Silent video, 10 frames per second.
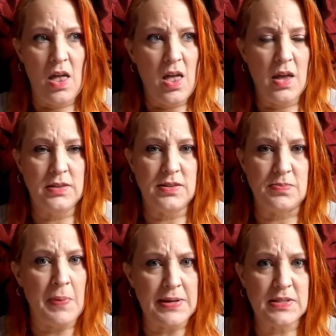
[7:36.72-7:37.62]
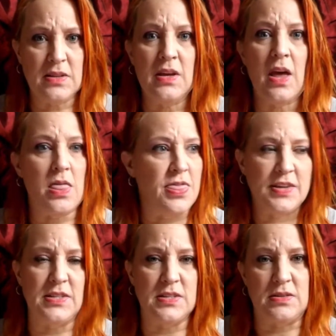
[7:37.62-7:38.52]
It's basically
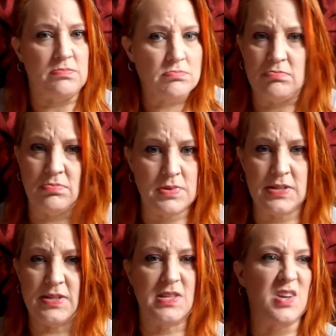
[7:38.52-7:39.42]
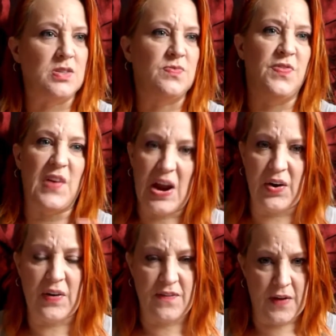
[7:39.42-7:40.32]
this is this is a
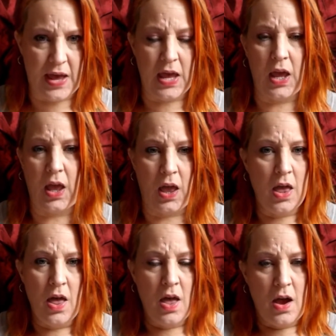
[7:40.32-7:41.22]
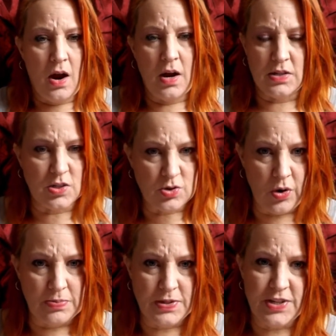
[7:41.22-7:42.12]
very vague uh,
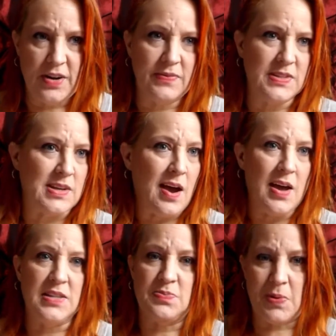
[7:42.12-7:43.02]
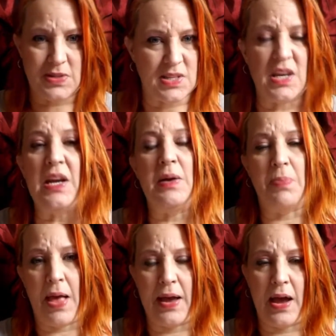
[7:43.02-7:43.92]
description of this guy. It's basically any
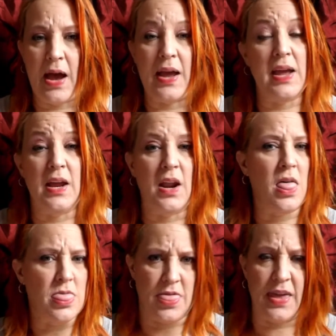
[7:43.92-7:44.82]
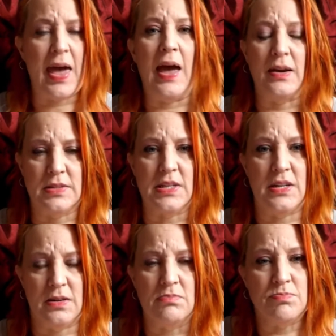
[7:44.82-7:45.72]
black guy in the
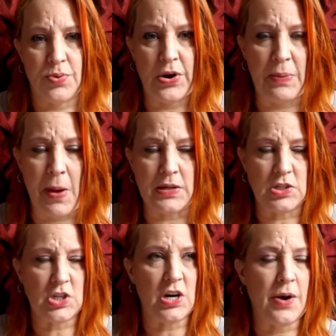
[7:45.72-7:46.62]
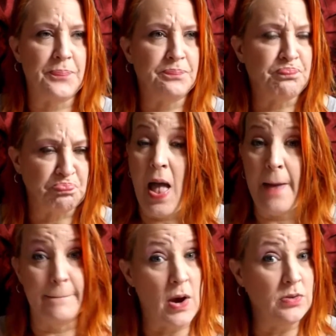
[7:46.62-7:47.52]
county, pretty much, you know.
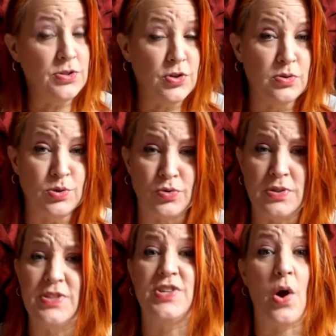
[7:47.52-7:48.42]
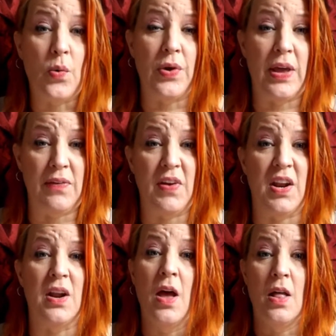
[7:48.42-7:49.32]
And most news sources don't
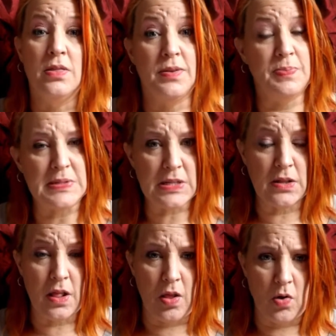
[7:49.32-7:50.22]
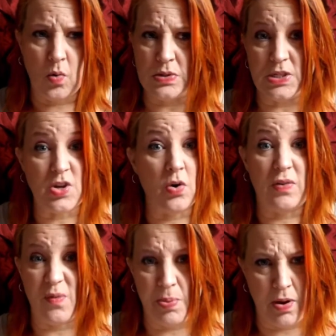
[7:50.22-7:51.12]
even, especially the local ones, don't
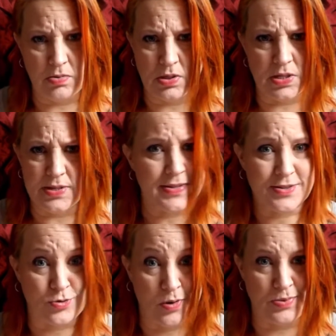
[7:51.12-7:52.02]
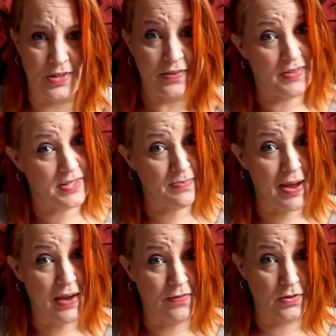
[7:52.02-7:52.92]
even post this description of this
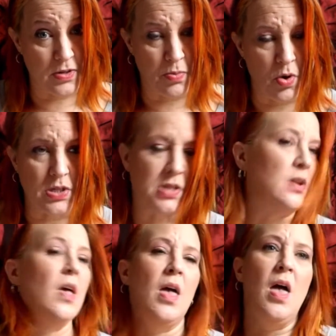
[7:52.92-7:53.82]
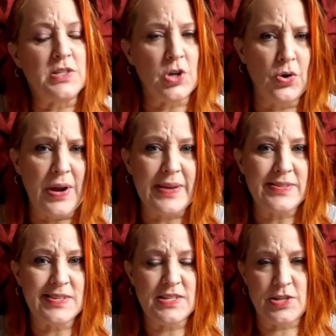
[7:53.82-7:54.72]
man for some reason. Two days
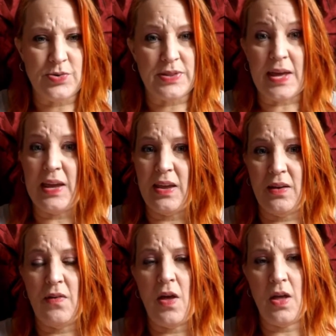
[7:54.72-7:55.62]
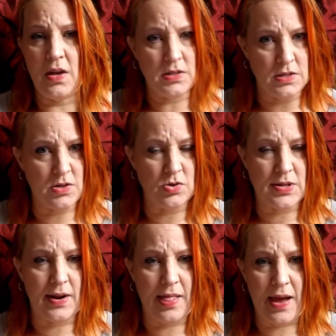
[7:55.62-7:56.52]
into it, they give Susan
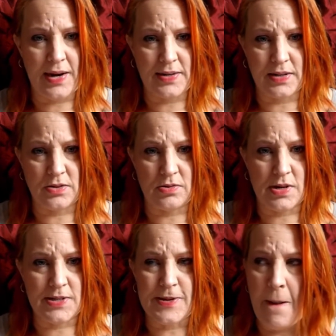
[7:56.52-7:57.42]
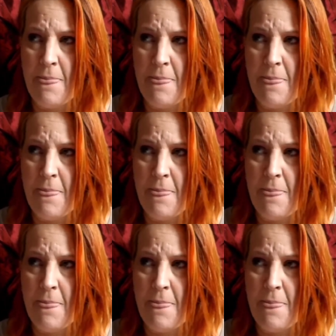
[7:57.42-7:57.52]
a lie detector test.